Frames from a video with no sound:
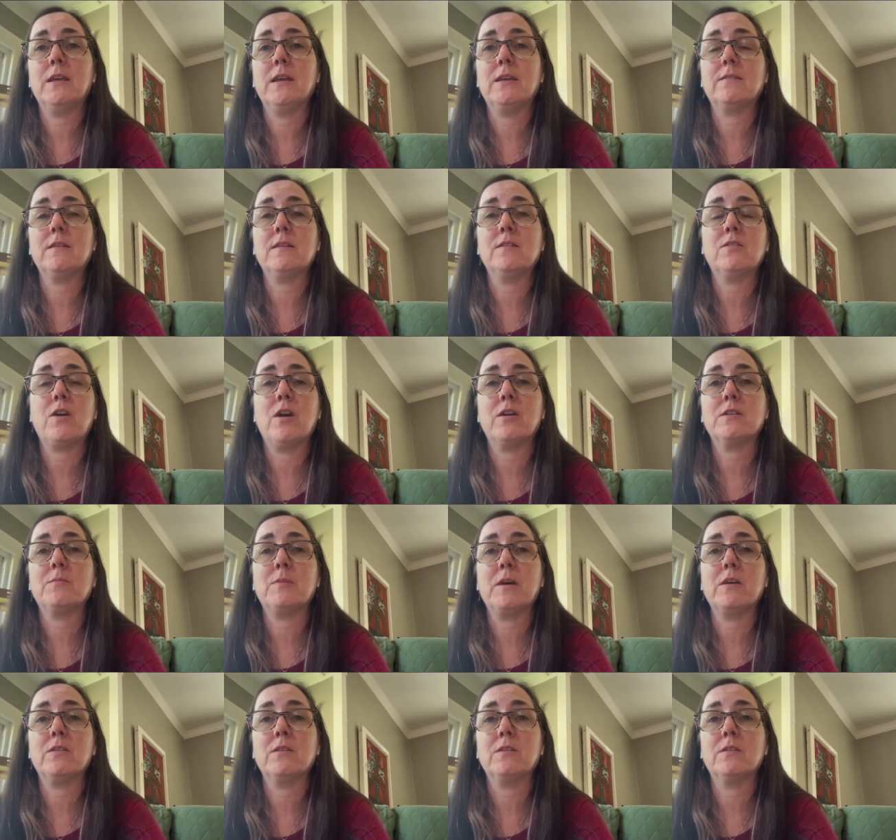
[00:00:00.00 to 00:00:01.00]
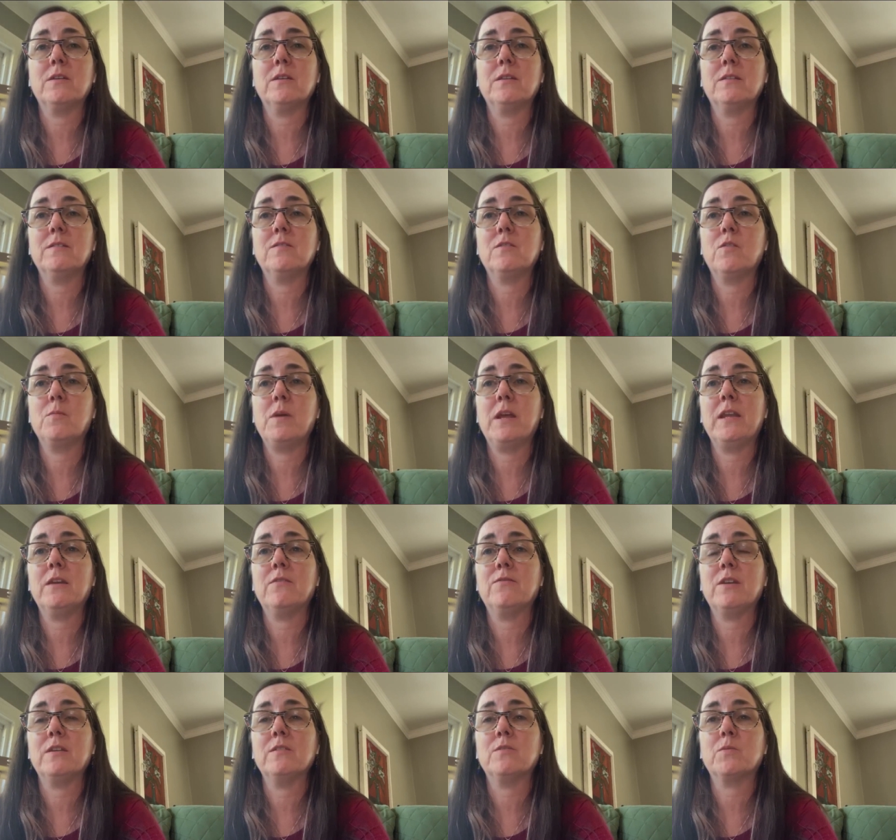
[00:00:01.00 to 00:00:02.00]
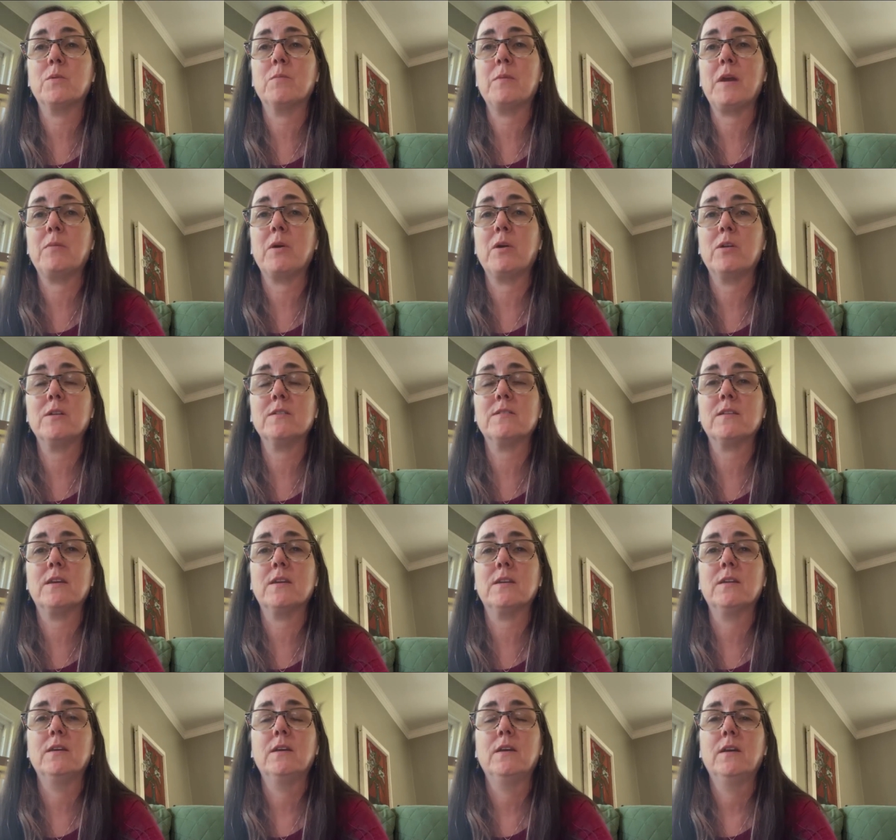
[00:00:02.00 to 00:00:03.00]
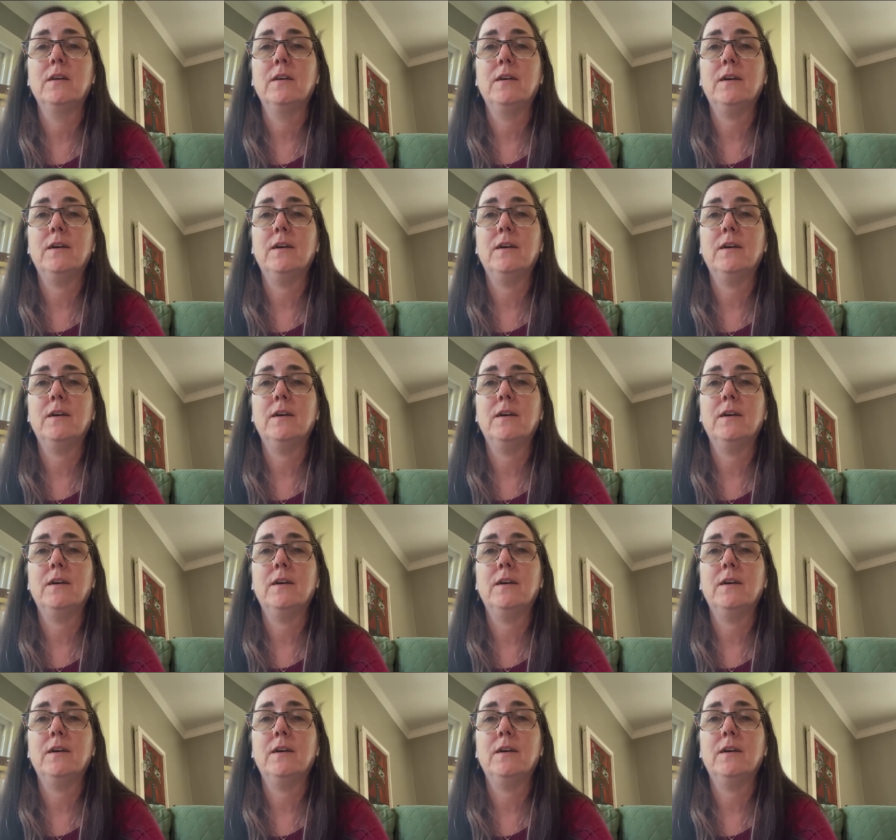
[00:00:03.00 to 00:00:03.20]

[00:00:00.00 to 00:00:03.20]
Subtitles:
As he talked about, so many of these were bipartisan,